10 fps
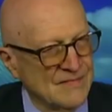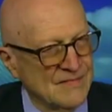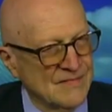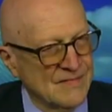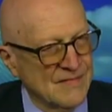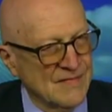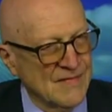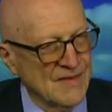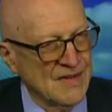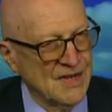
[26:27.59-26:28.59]
Catholic
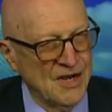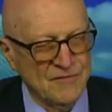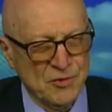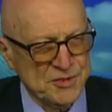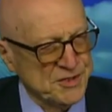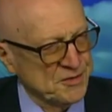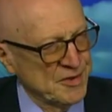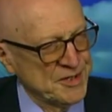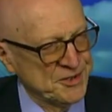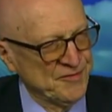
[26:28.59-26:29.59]
professor Peter Kraft
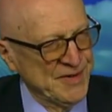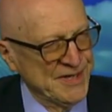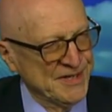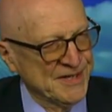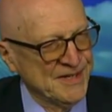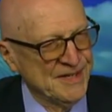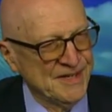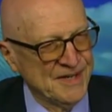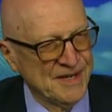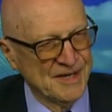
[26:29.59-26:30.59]
says the rift is a
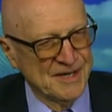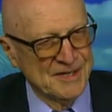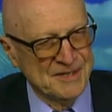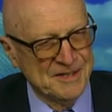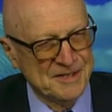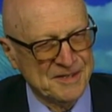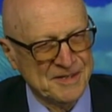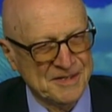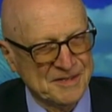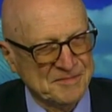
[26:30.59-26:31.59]
product of the
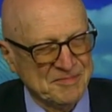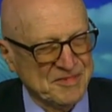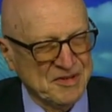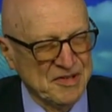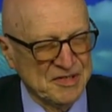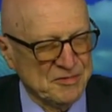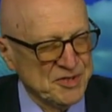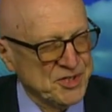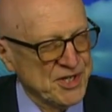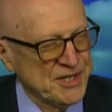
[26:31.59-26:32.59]
media and that
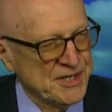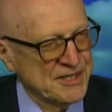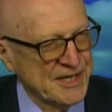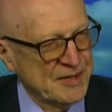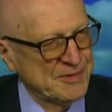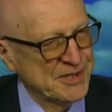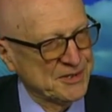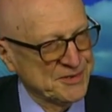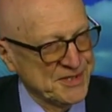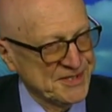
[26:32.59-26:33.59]
Christianity is not a
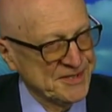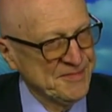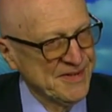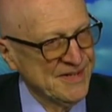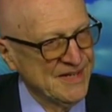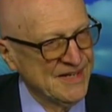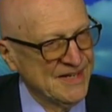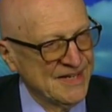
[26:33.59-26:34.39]
political system.